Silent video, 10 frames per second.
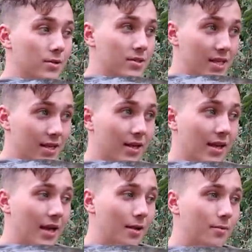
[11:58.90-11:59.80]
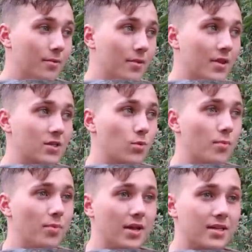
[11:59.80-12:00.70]
Zig again, this
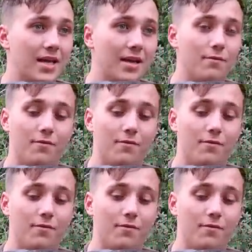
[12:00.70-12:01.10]
one being a 10